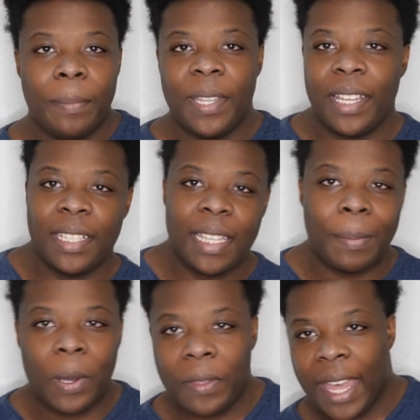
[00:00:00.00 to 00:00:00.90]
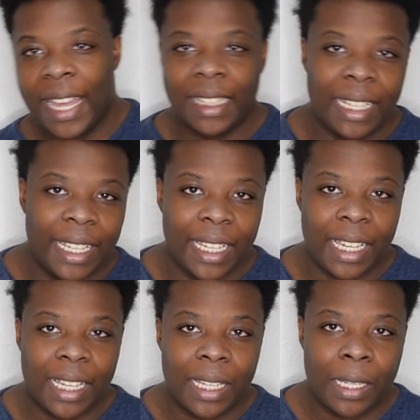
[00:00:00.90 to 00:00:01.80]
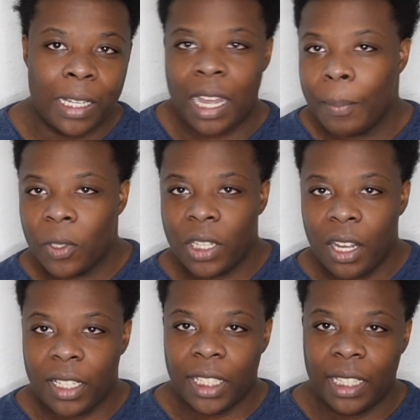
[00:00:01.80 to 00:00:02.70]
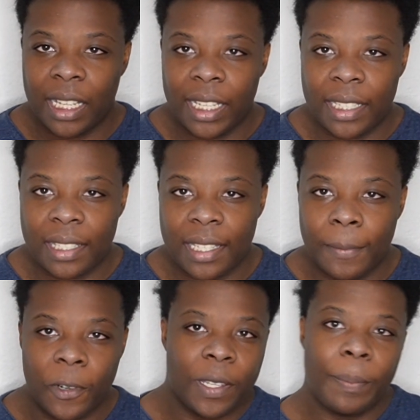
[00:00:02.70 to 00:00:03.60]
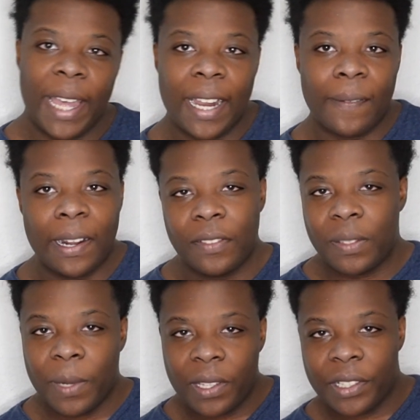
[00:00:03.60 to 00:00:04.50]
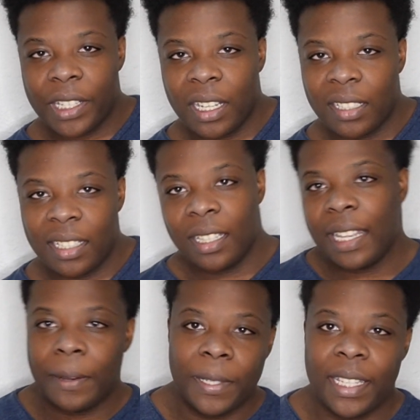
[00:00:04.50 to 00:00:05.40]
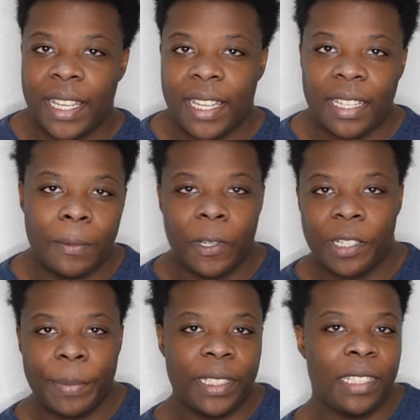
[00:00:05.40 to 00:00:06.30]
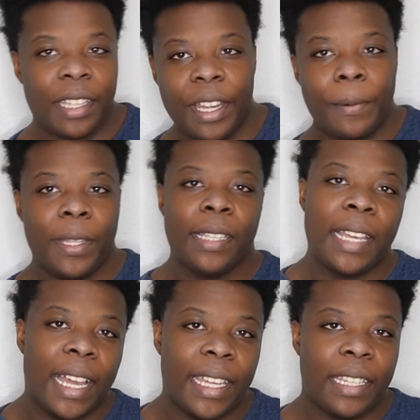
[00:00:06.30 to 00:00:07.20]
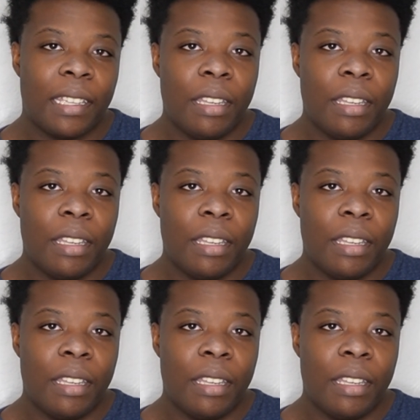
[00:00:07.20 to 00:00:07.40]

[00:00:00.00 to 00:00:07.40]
because they both had like a couple talking lines and were in the background of some other shots, and then that was it, and then we're expected to care when they died.